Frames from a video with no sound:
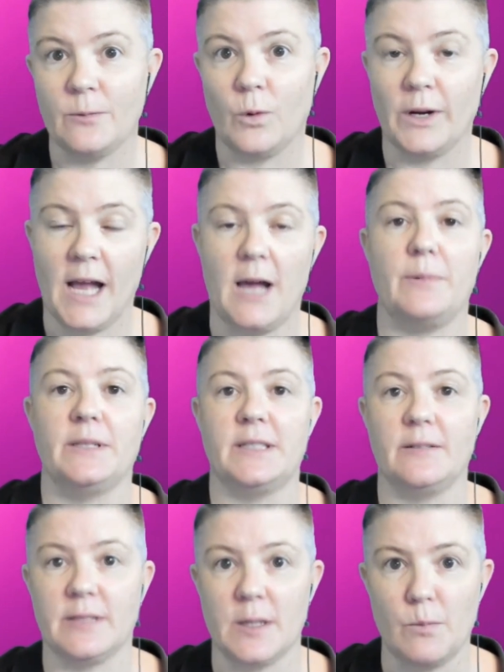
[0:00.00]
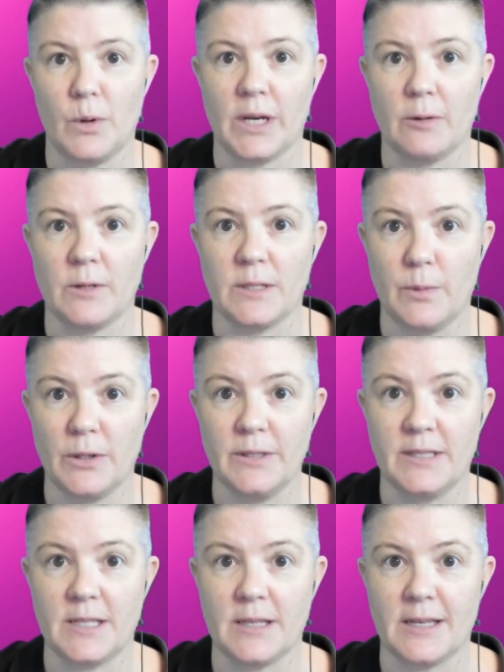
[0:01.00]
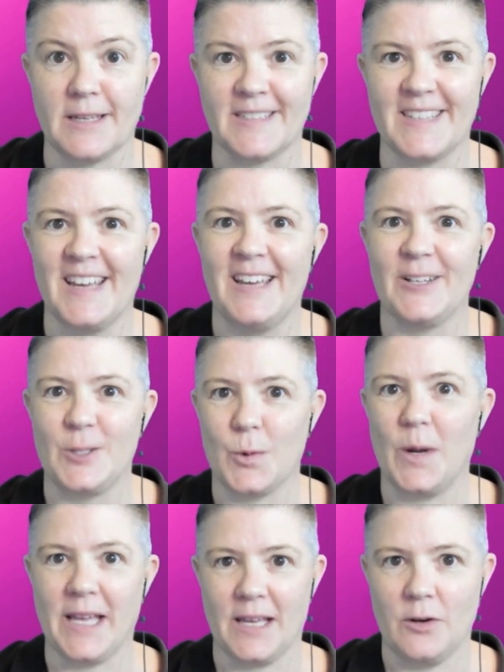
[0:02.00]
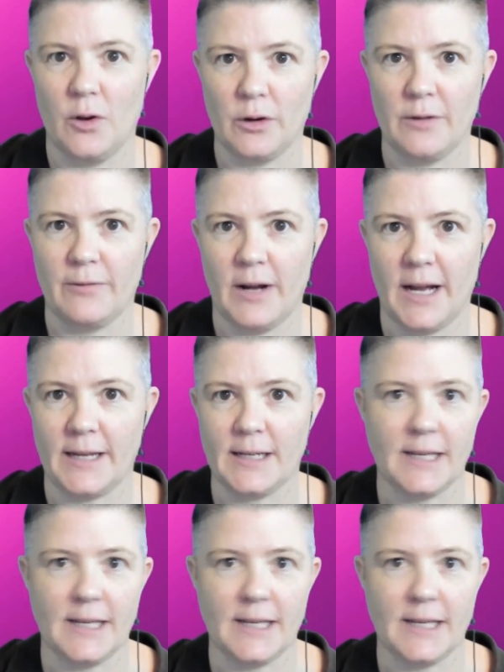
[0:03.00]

what happens if somebody responds to this, do I get notified?